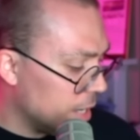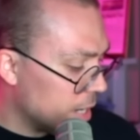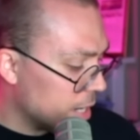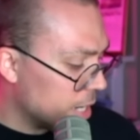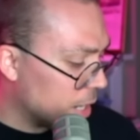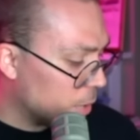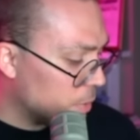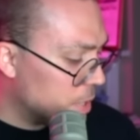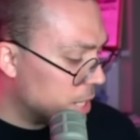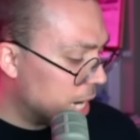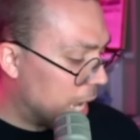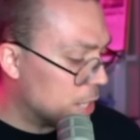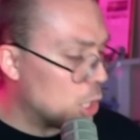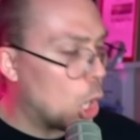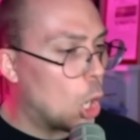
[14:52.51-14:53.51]
you know,
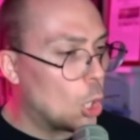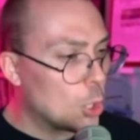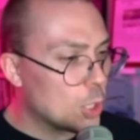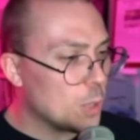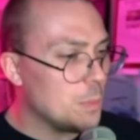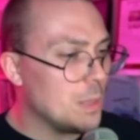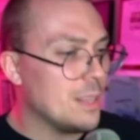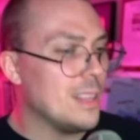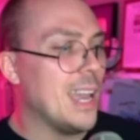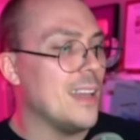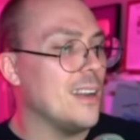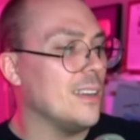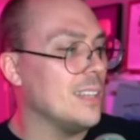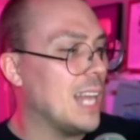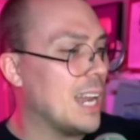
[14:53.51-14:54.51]
not an argument
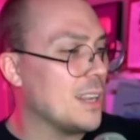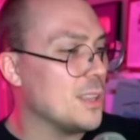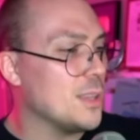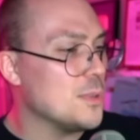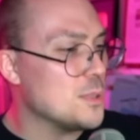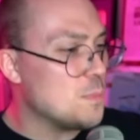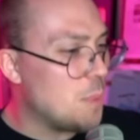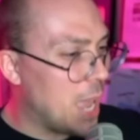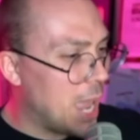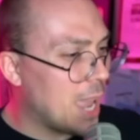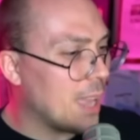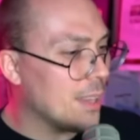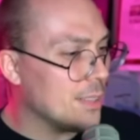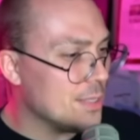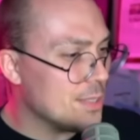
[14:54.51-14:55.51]
that a lot of those
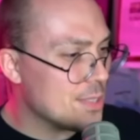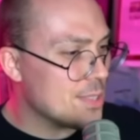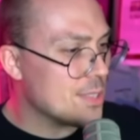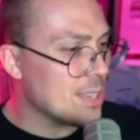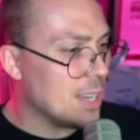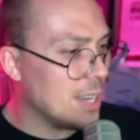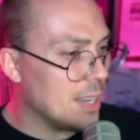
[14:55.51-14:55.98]
bands